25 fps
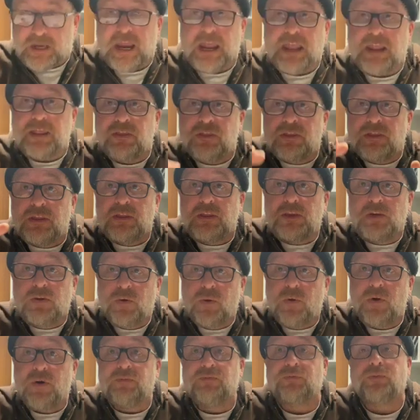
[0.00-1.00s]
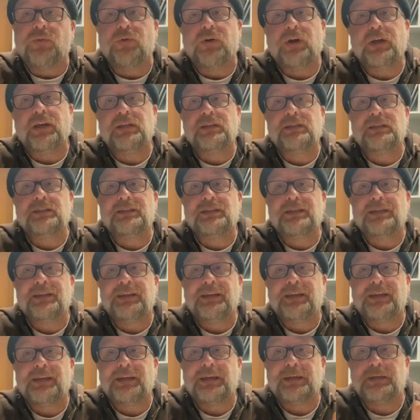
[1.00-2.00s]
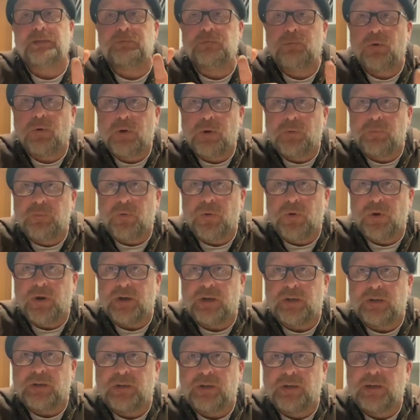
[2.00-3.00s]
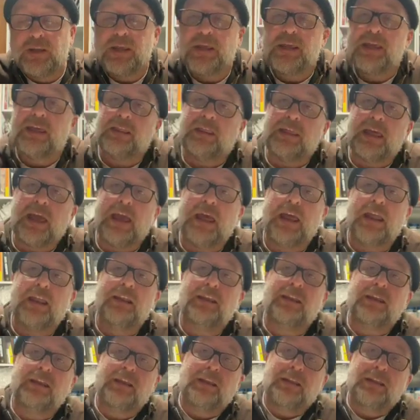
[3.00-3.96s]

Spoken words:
And your voice is more important than